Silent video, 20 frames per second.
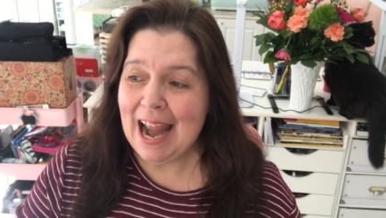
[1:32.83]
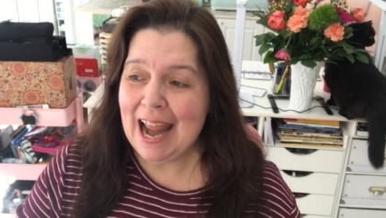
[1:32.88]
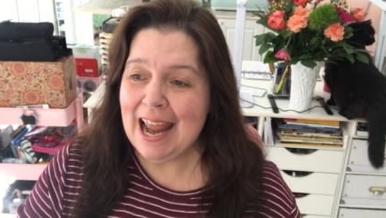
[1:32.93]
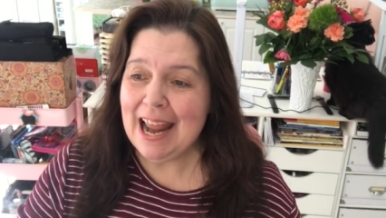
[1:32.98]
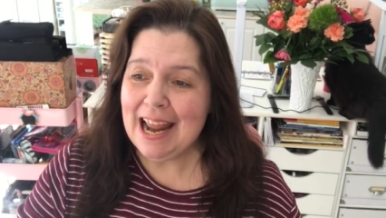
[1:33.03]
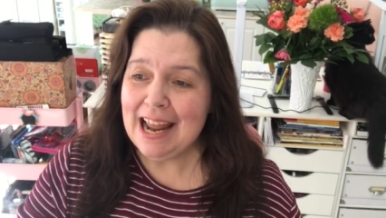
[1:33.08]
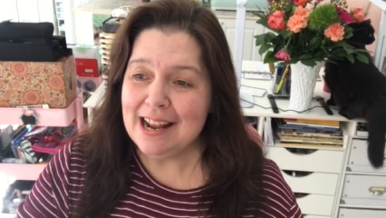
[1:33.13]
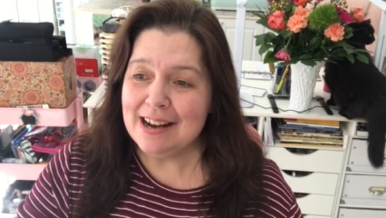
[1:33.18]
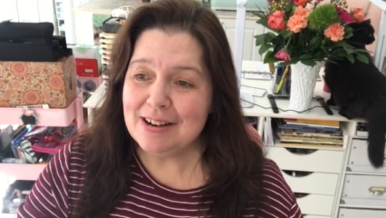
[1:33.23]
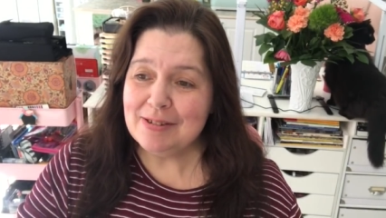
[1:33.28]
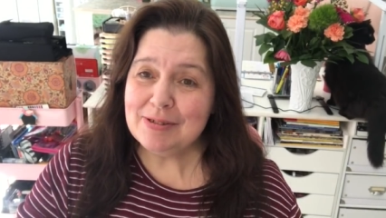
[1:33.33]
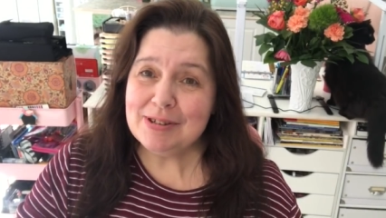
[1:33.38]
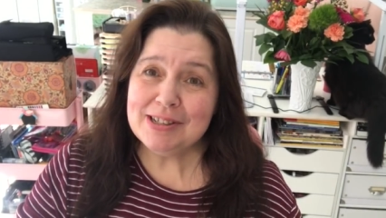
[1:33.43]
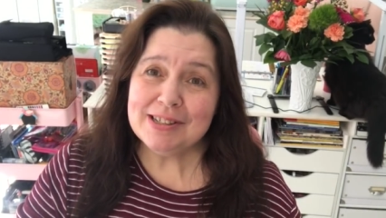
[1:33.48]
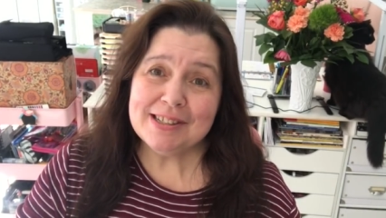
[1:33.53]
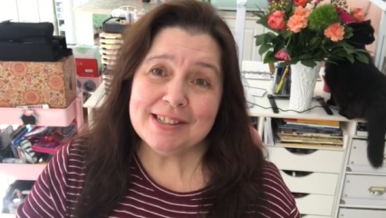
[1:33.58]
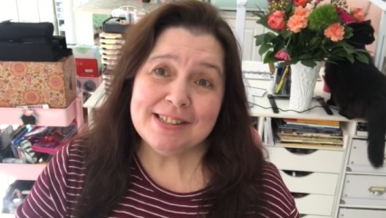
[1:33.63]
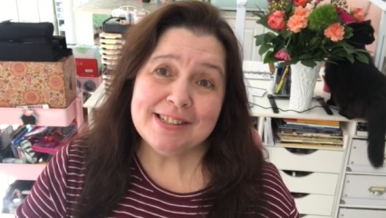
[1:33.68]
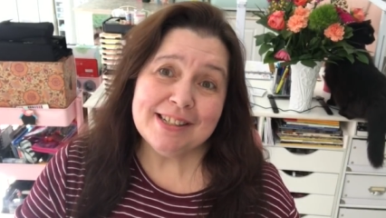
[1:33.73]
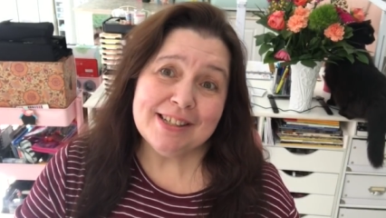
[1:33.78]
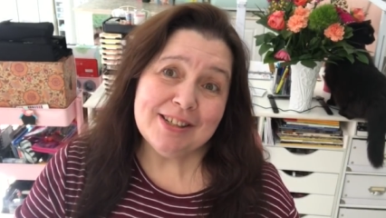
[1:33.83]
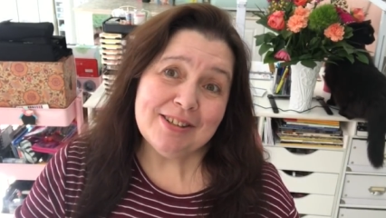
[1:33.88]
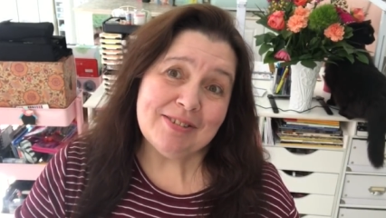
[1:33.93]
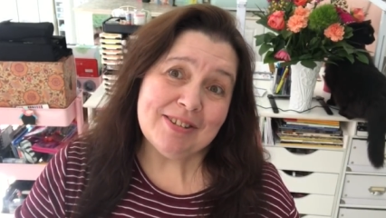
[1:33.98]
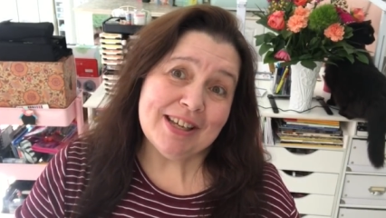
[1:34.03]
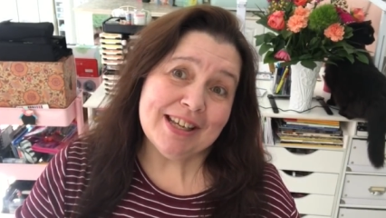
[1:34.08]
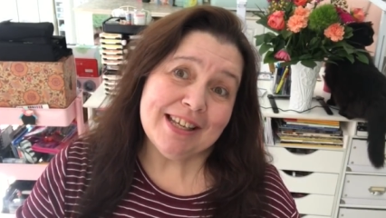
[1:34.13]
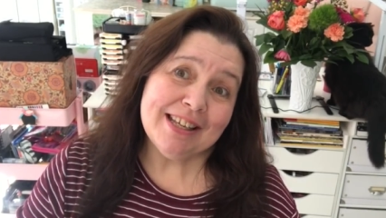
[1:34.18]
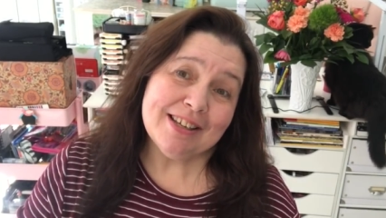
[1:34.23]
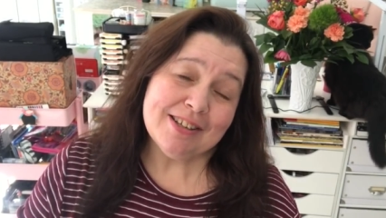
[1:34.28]
And I wanted to tell
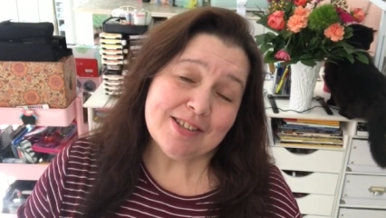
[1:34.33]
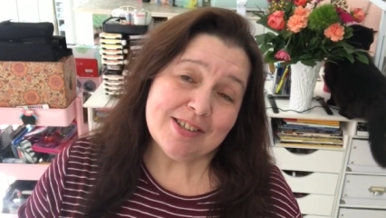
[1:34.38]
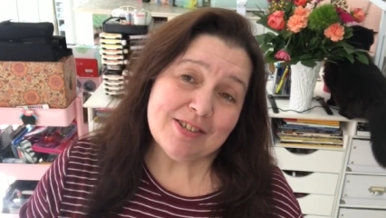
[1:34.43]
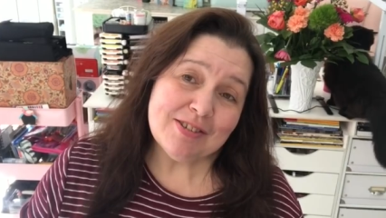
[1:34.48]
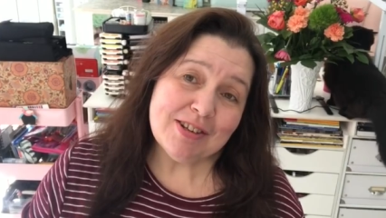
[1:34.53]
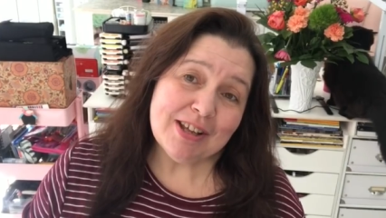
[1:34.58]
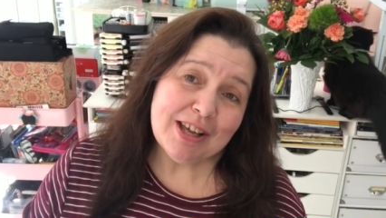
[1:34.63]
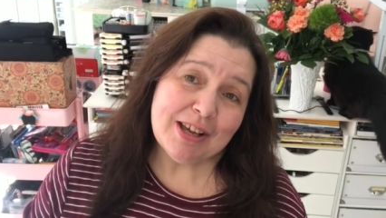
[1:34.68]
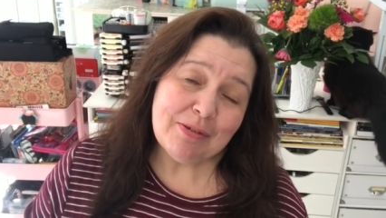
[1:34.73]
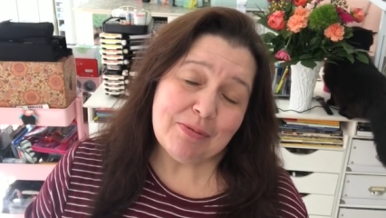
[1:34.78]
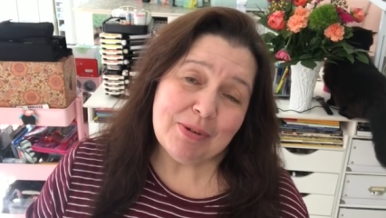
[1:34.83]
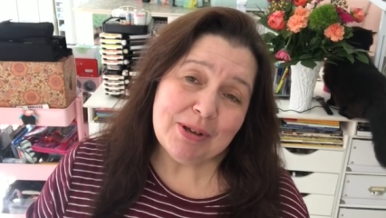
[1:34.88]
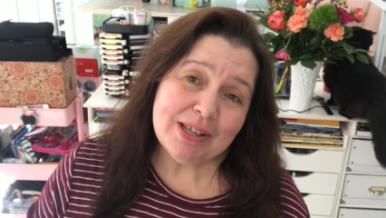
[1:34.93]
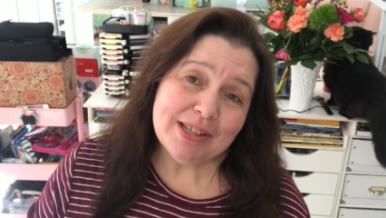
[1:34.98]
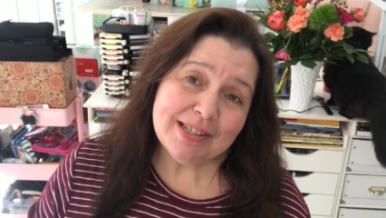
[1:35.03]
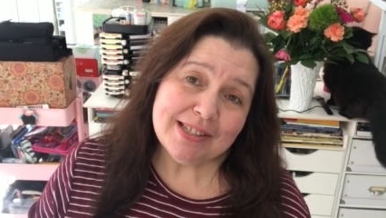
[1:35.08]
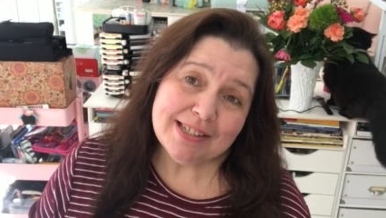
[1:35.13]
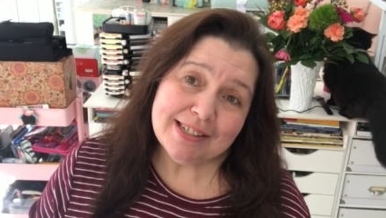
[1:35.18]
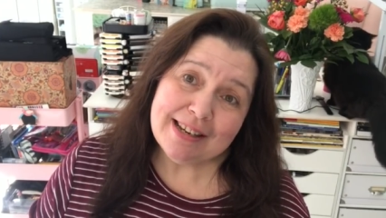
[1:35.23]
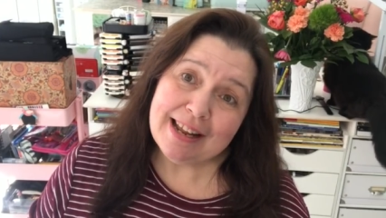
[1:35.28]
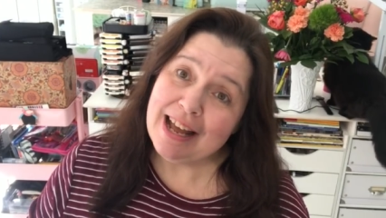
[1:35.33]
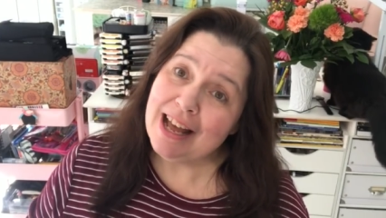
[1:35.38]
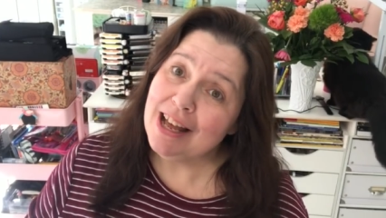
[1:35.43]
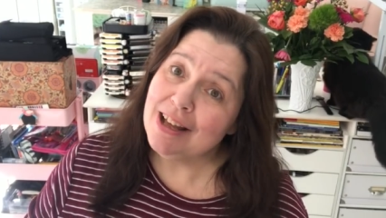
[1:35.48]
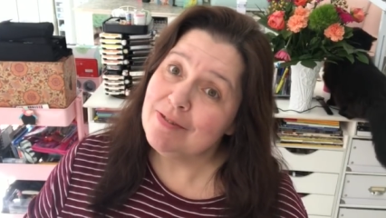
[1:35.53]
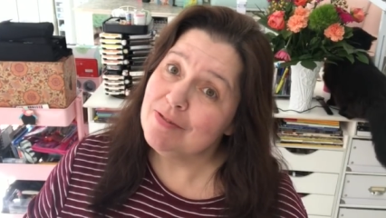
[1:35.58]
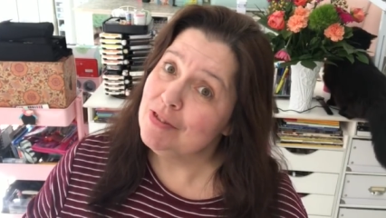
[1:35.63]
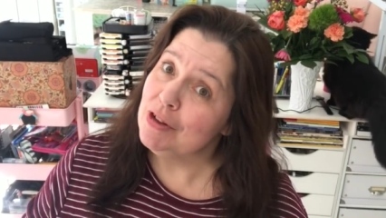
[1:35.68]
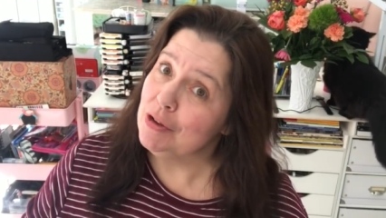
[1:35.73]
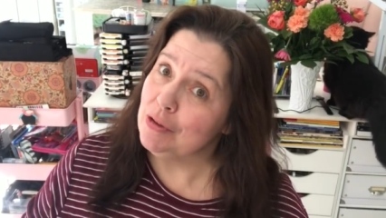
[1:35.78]
you that yesterday we did
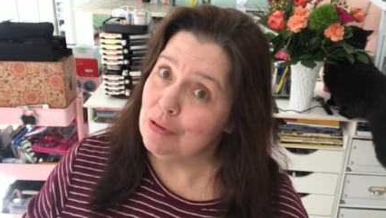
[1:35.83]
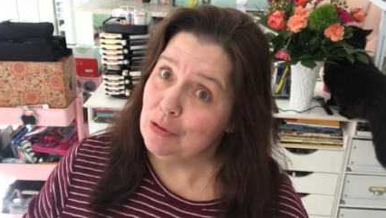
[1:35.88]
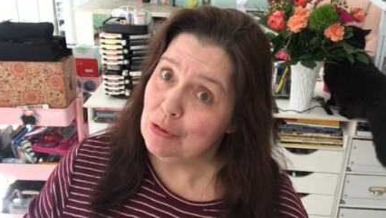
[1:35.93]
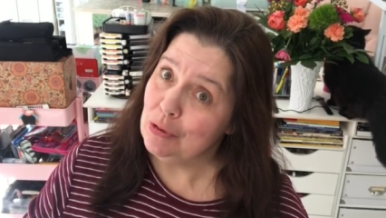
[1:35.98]
have the